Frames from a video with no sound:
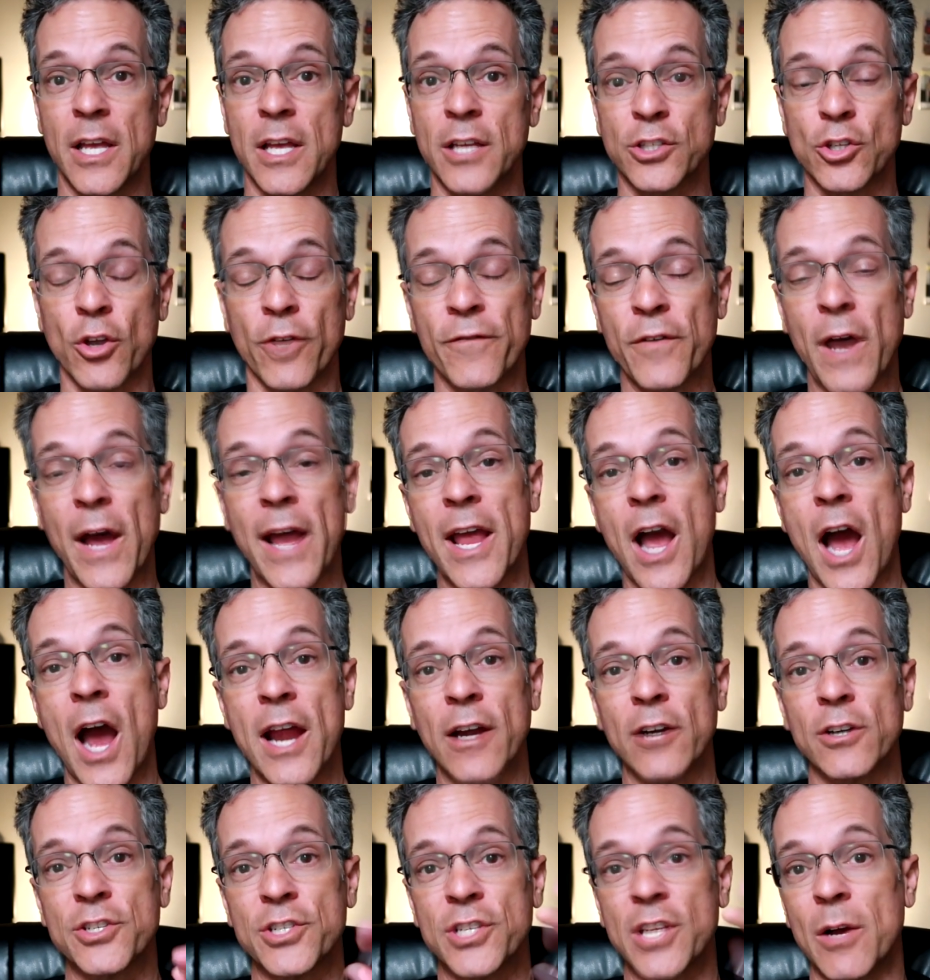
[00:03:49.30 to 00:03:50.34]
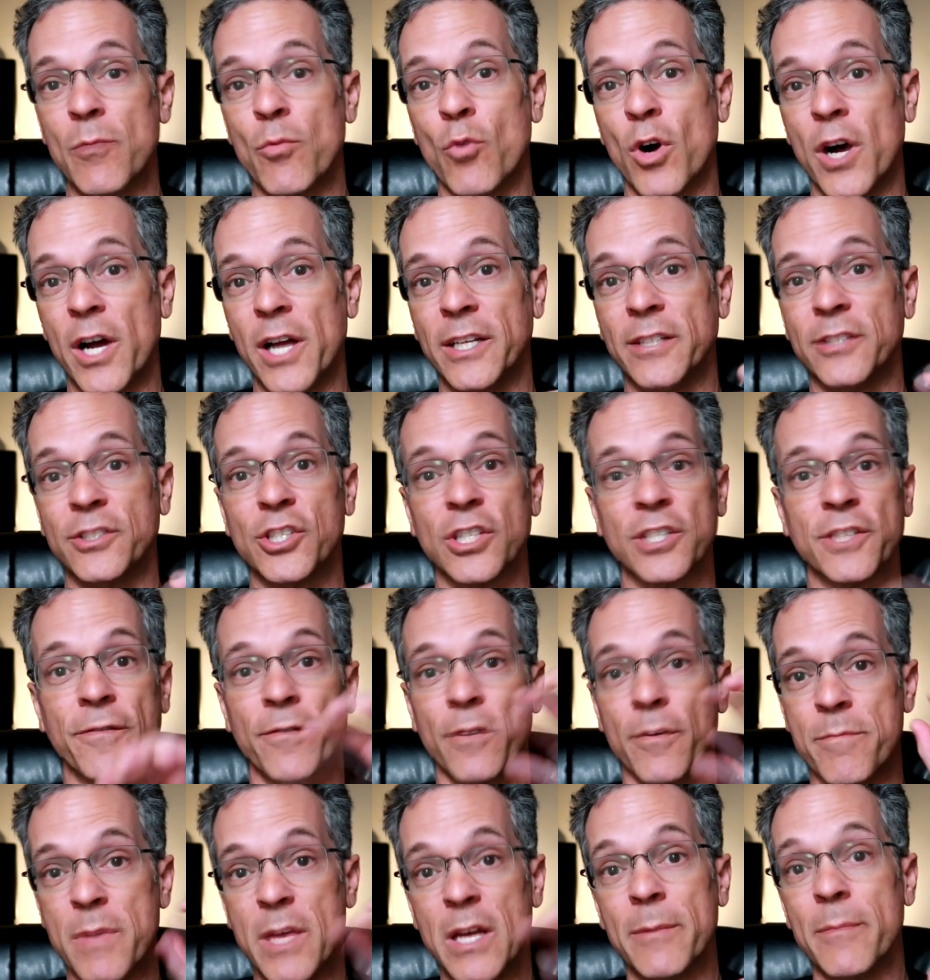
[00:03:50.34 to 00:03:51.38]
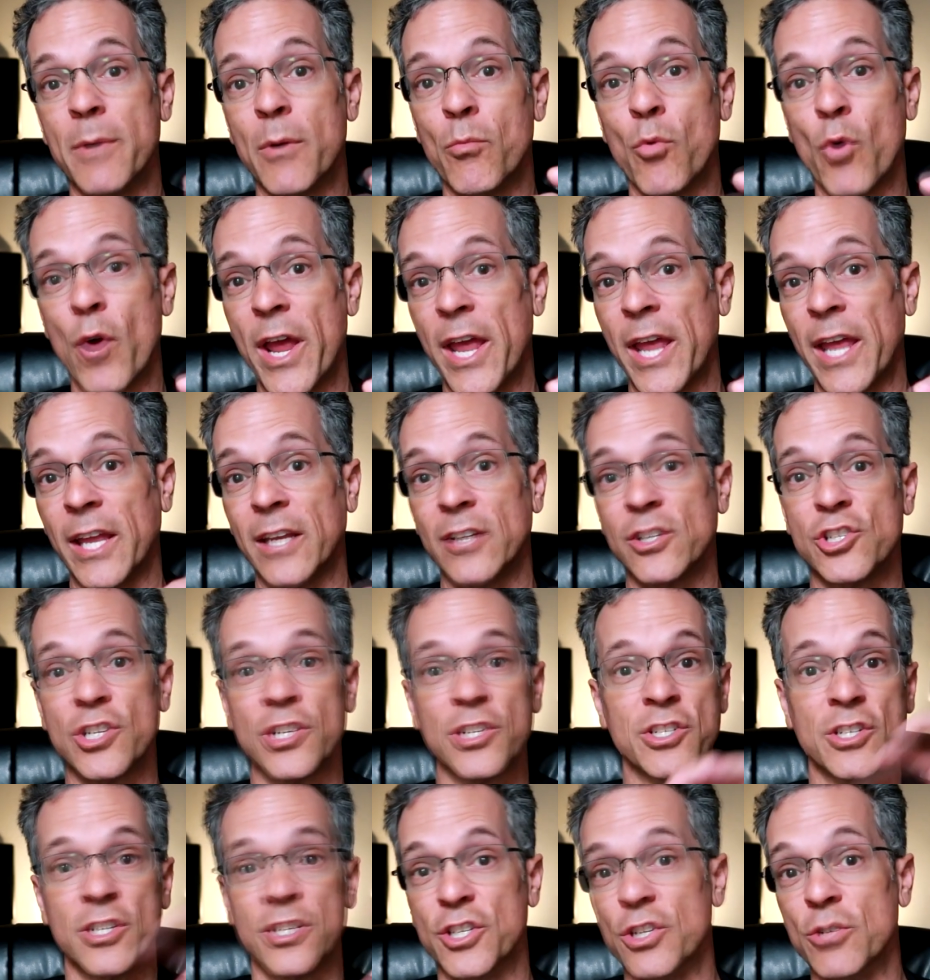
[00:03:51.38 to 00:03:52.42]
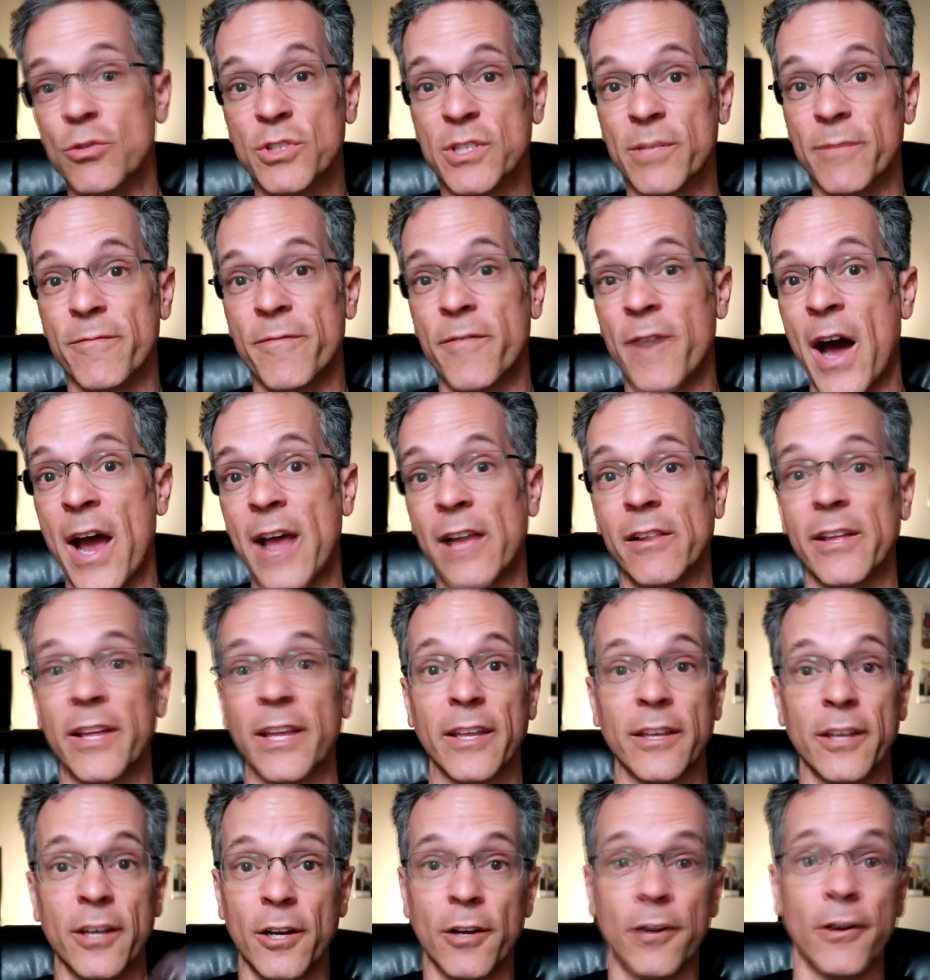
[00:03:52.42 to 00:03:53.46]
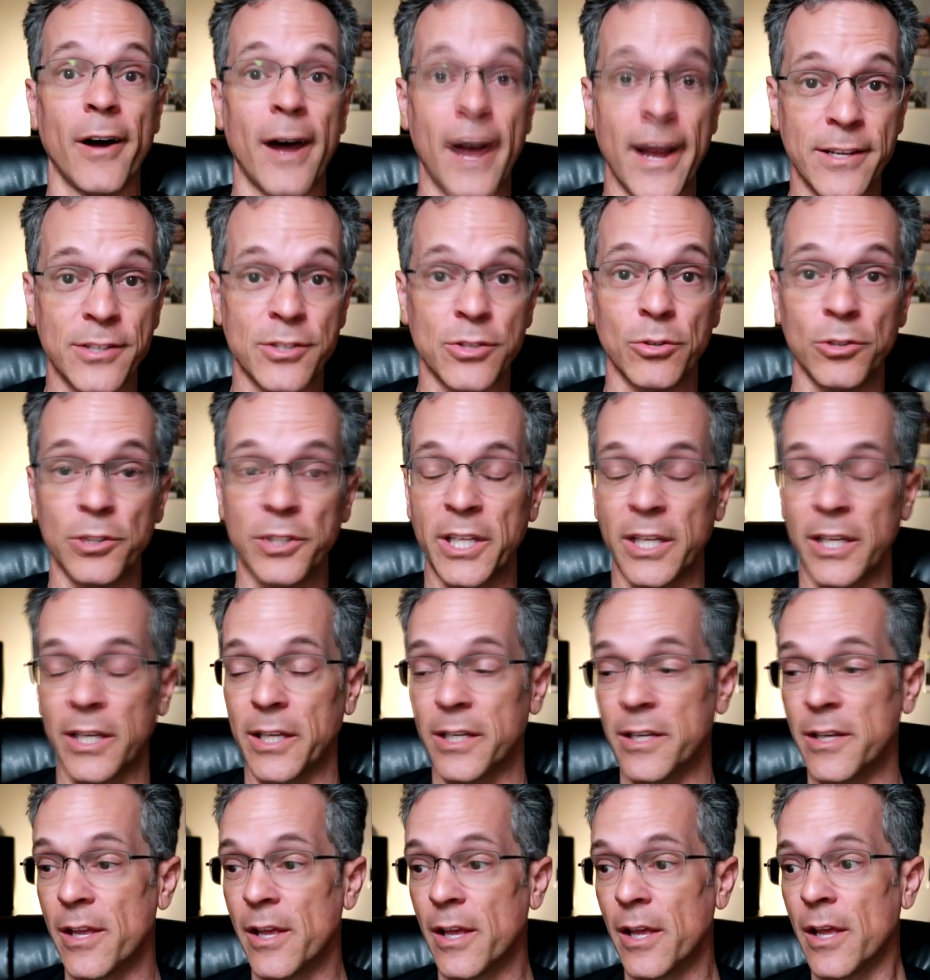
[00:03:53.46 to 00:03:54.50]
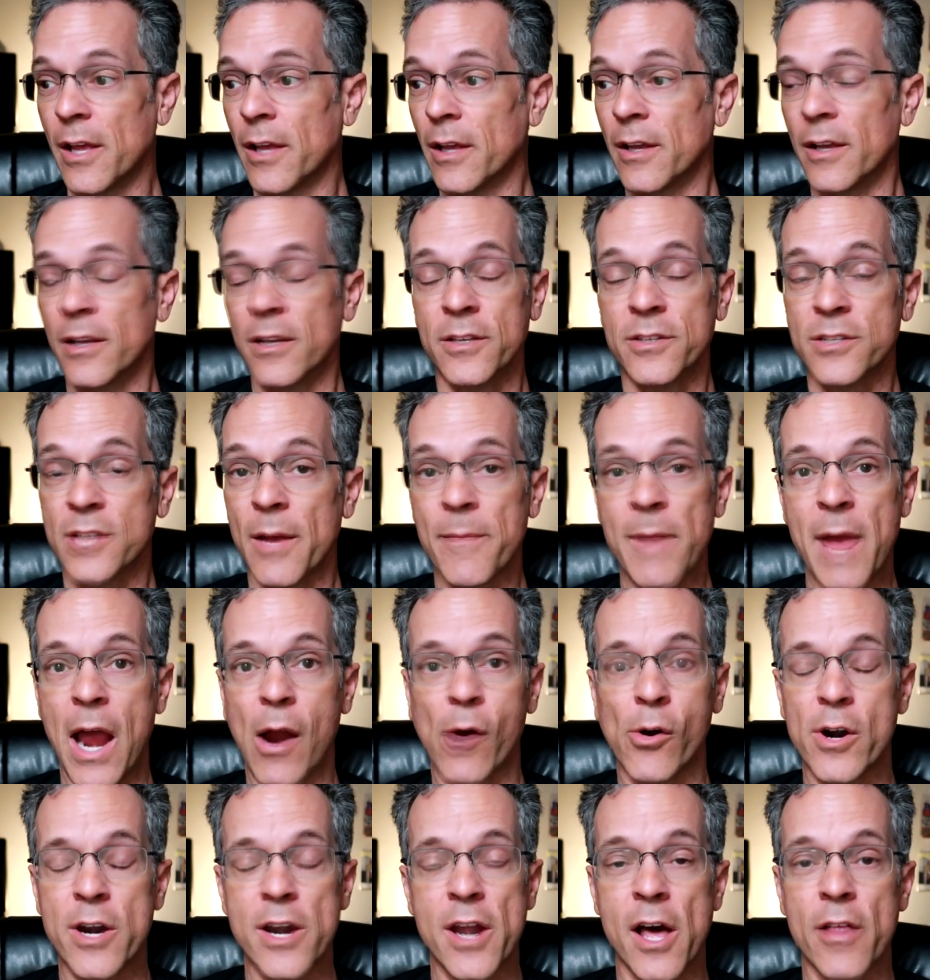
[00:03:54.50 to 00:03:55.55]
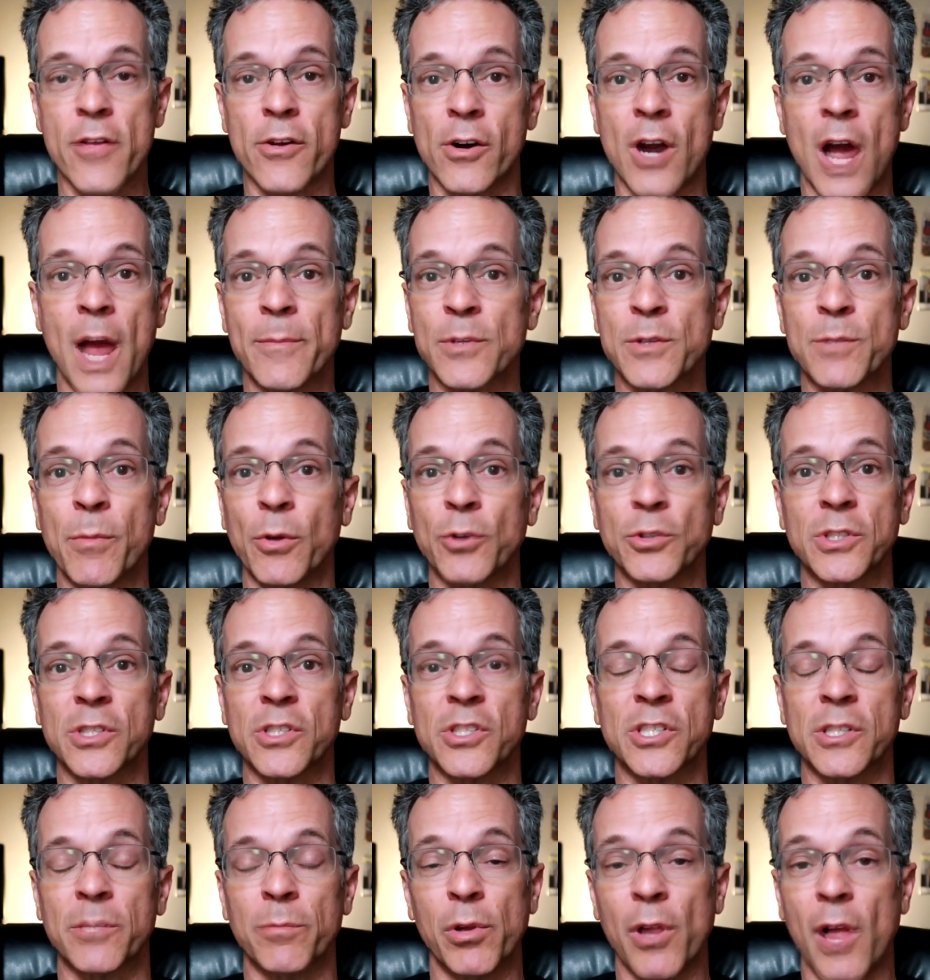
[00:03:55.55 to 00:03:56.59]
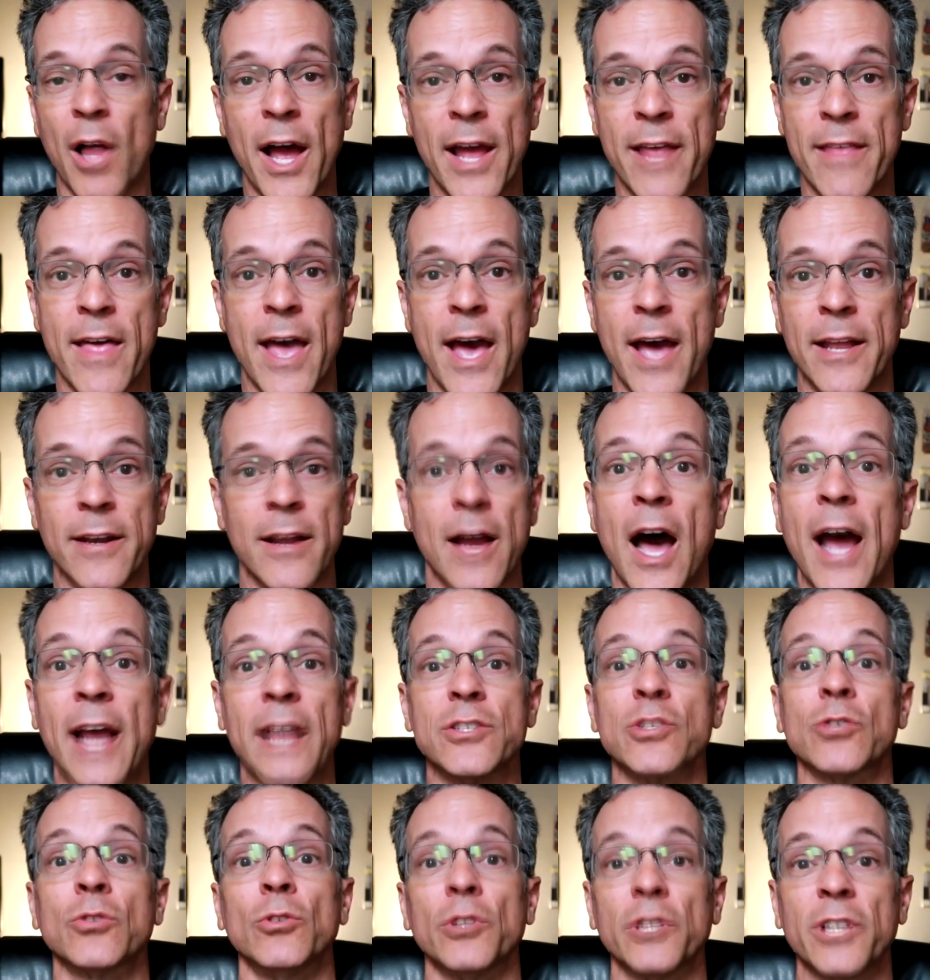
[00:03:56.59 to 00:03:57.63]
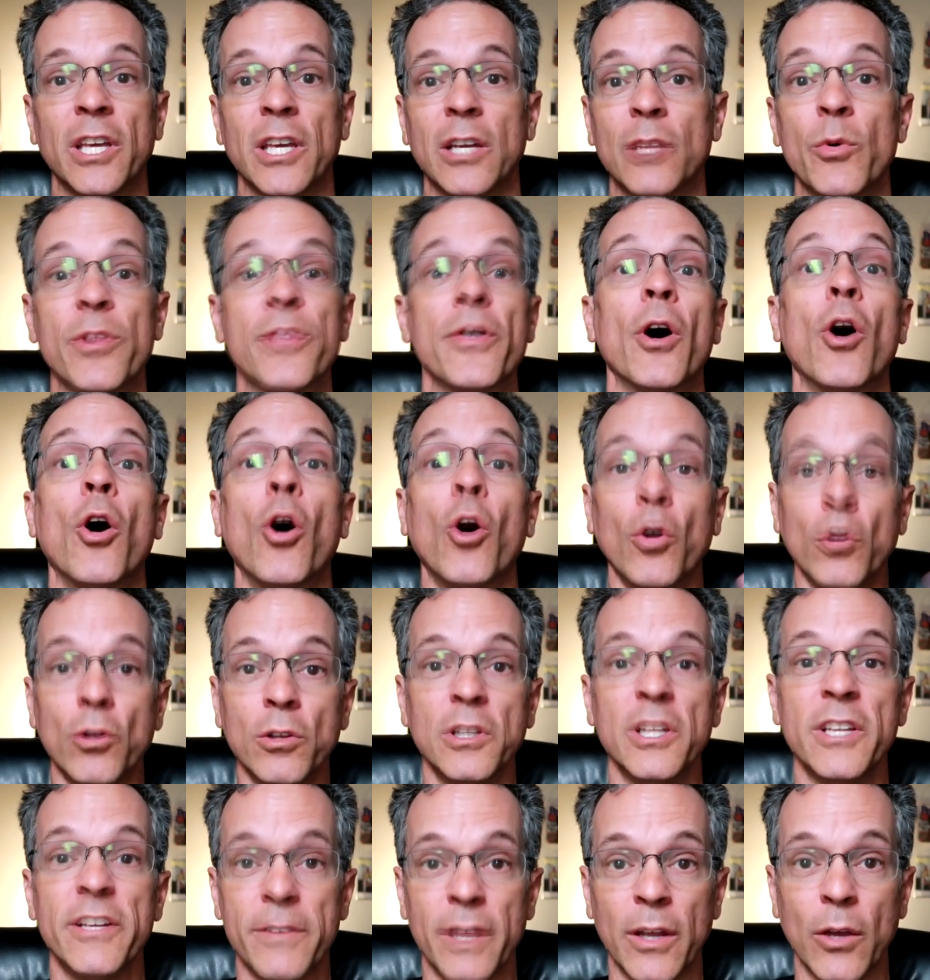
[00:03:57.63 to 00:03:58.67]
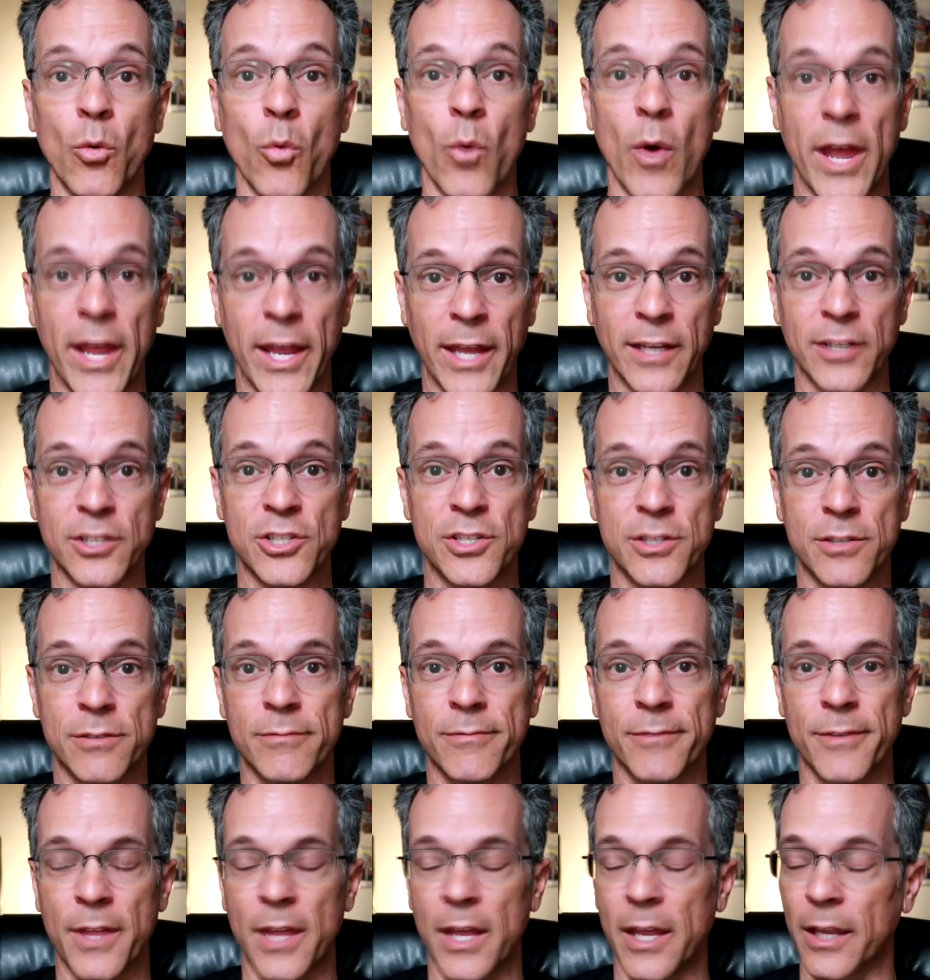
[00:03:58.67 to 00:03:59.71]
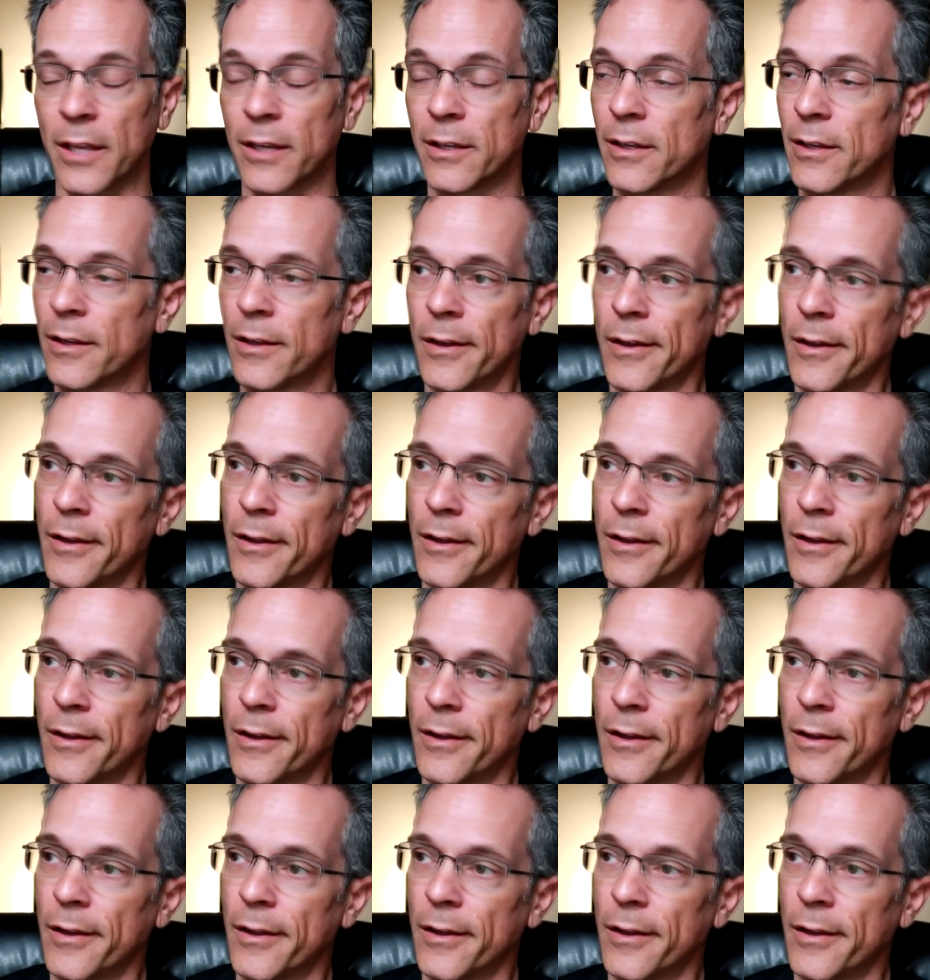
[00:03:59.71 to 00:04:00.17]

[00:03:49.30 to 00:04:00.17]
so if I hire someone just for minimum wage, just to do some filing, you know, a high school kid, somehow or another I'm supposed to supply that high school kid with a whole living wage thing.